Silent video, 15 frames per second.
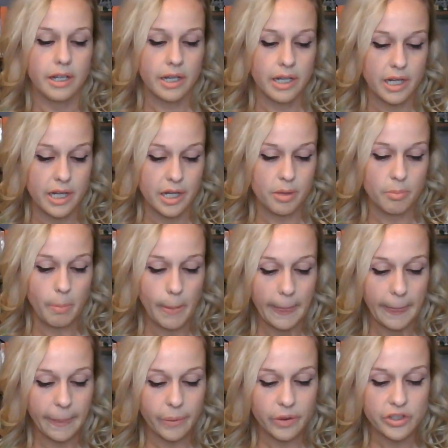
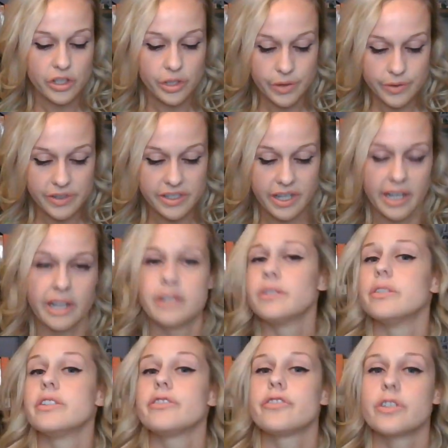On Tuesday,
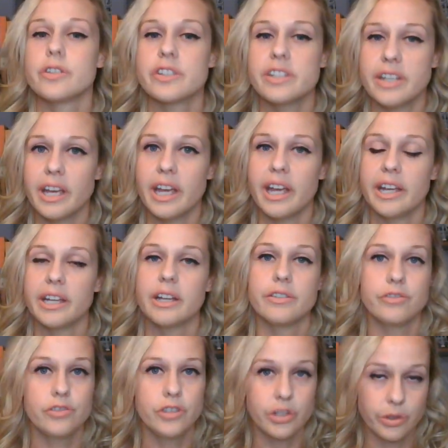on the first day
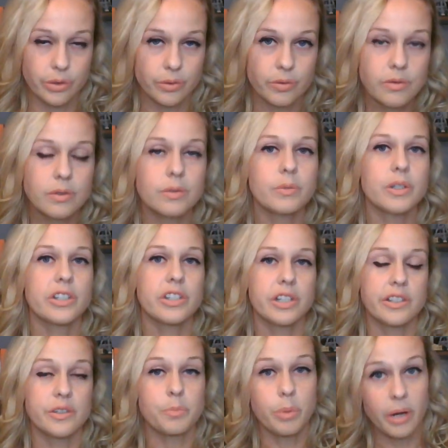of June, which
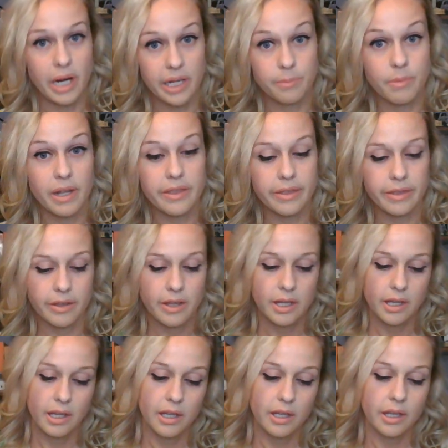is Pride Month,
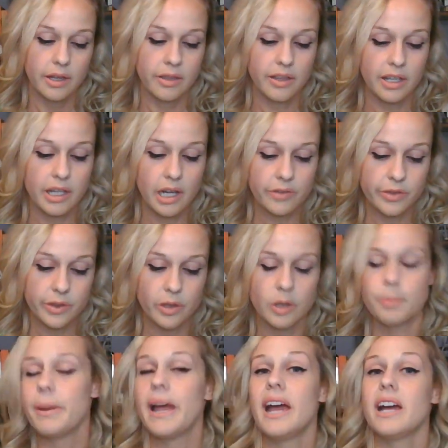the governor
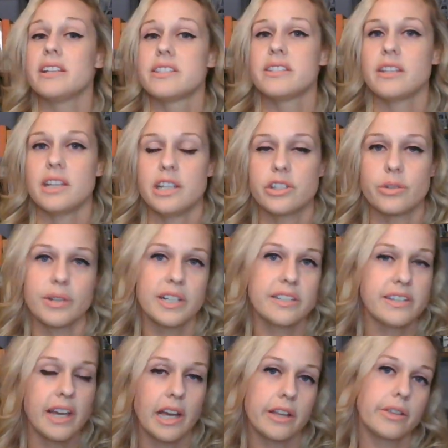passed a trans
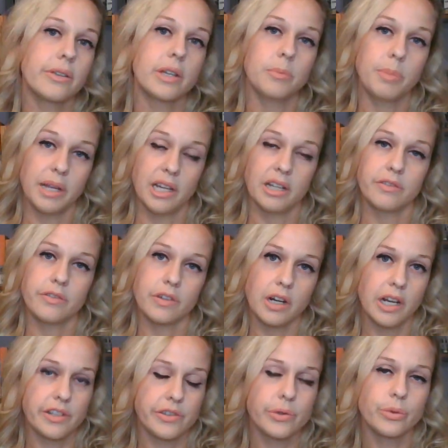athlete ban for
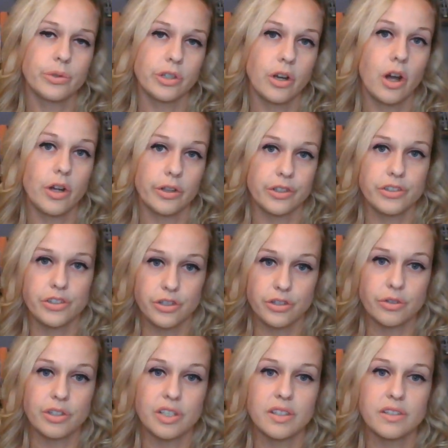high school and college
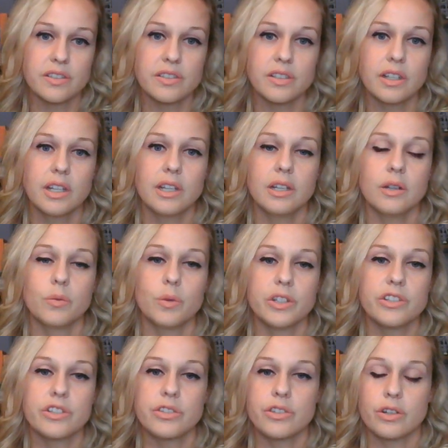students, which
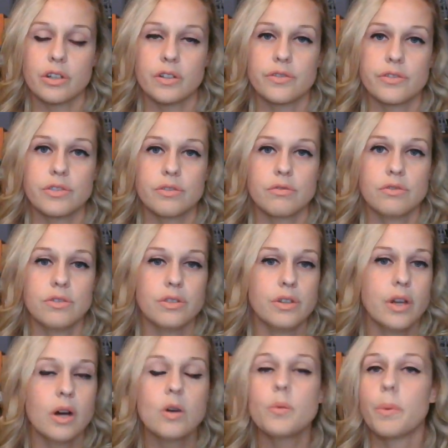serves
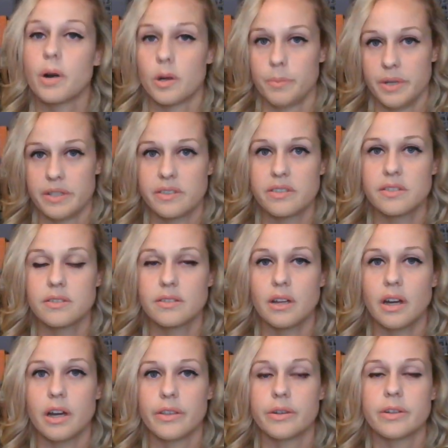no purpose
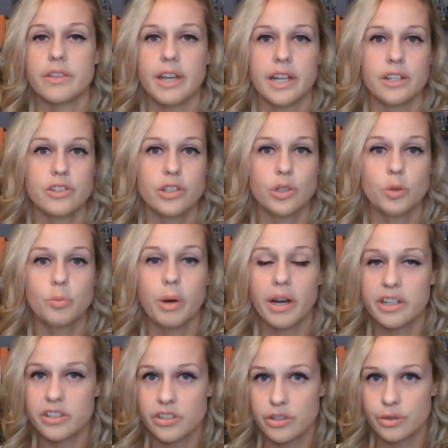other than to
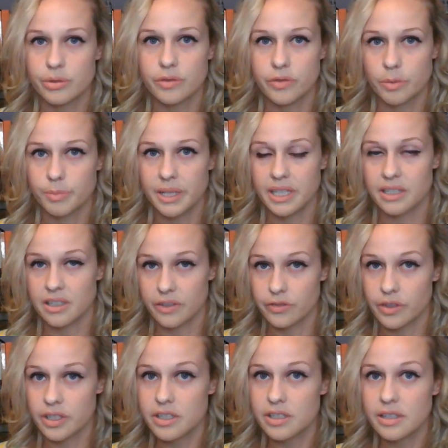punish children for being
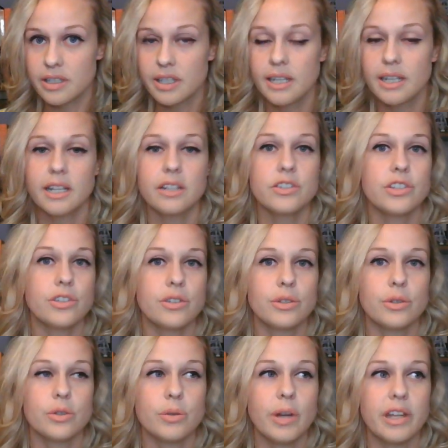different,
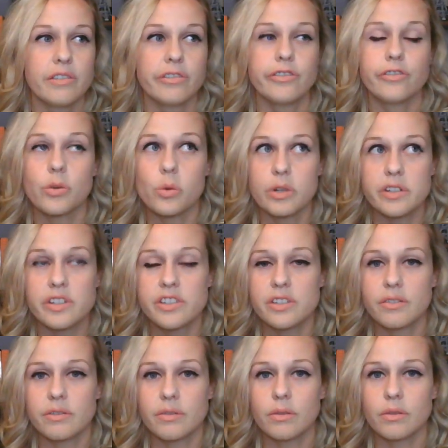to
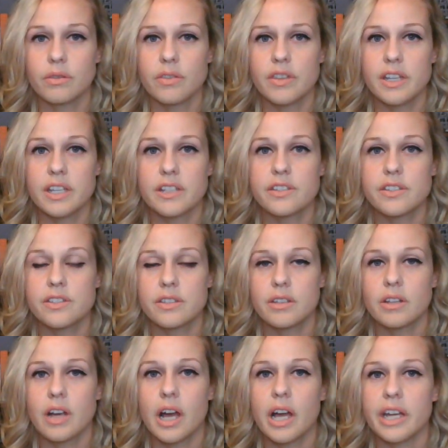enforce this
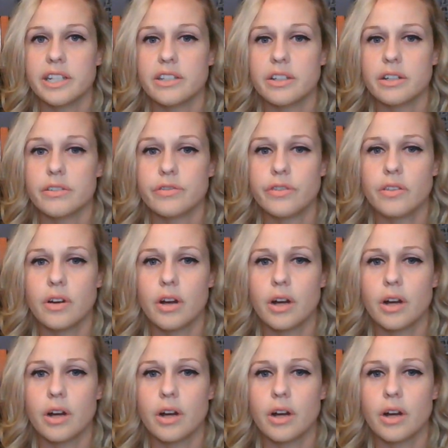kind of